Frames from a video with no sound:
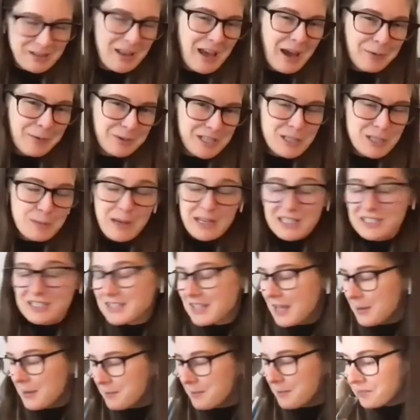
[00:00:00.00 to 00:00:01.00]
I would expect
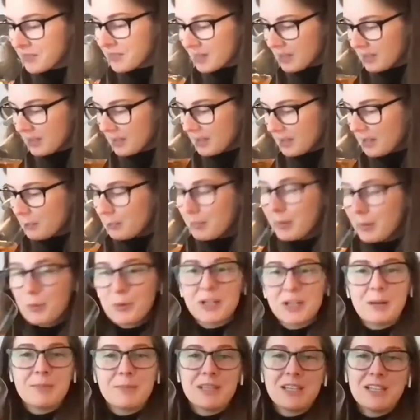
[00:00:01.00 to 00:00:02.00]
that. But
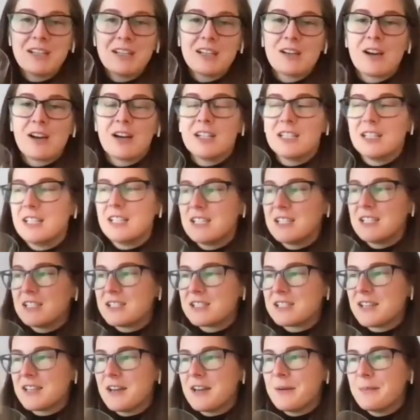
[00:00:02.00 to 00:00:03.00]
what I'm getting on it
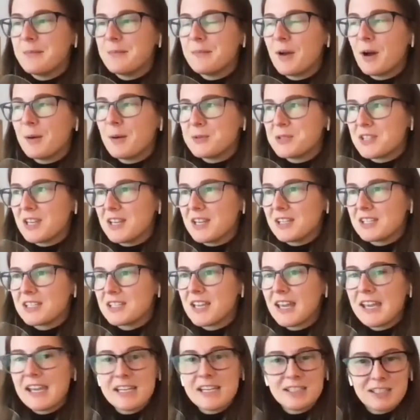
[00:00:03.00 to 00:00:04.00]
is almost like
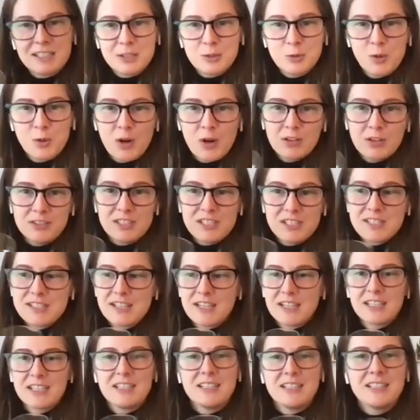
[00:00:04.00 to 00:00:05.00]
candied qualities,
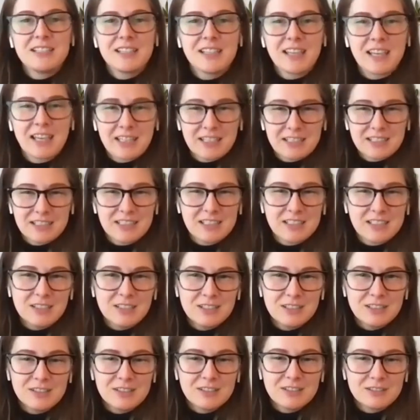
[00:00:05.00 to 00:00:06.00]
like candied
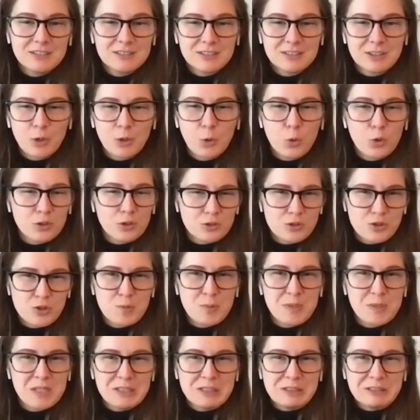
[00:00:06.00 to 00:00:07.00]
orange
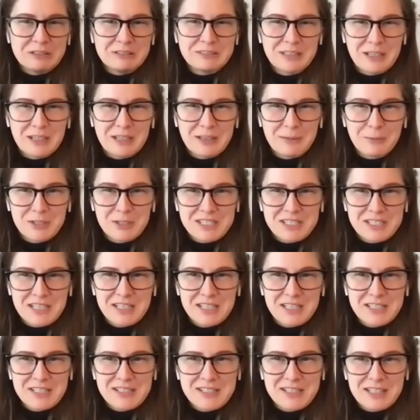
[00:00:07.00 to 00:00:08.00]
peel, I would say
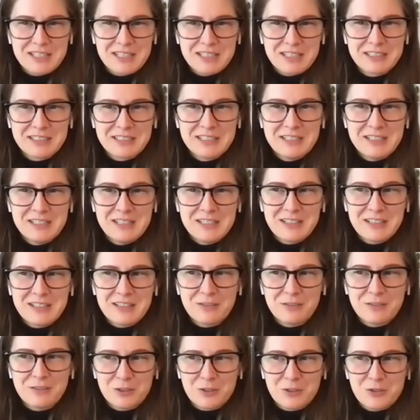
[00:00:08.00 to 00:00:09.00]
is like the
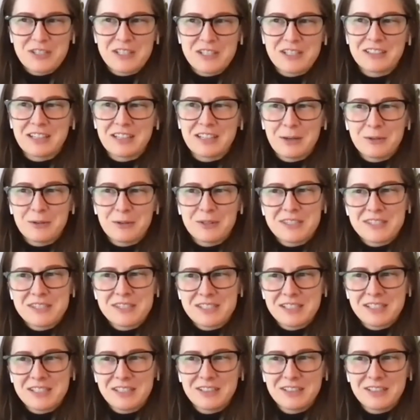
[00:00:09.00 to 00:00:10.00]
first thing that I would
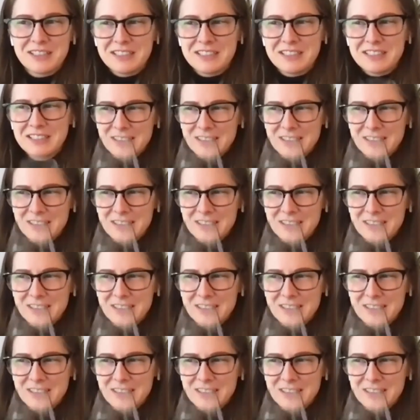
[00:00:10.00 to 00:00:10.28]
see on it.